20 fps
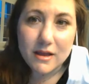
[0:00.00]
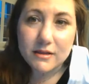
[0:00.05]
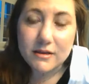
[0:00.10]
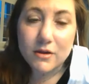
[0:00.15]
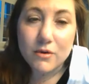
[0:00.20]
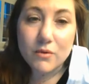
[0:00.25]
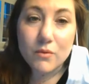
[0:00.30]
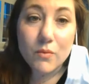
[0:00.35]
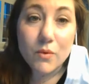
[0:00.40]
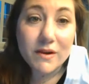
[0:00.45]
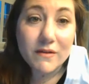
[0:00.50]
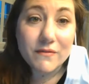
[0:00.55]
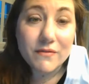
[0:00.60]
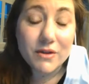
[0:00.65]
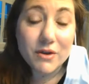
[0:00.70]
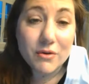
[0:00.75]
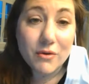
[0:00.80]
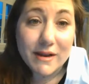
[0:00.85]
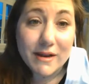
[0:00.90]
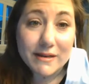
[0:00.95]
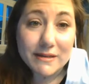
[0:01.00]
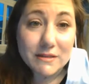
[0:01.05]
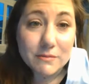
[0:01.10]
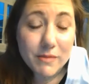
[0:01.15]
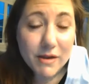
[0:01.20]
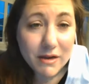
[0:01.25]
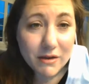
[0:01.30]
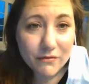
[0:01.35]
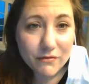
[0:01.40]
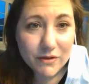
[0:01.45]
Now, one of the greatest
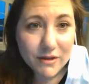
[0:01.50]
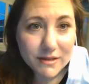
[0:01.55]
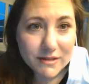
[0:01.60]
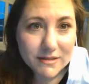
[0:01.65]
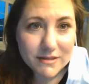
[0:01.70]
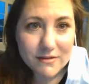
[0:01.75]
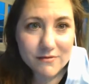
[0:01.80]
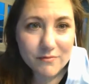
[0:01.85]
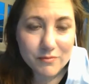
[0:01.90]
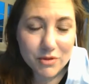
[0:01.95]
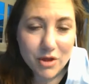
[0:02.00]
benefits of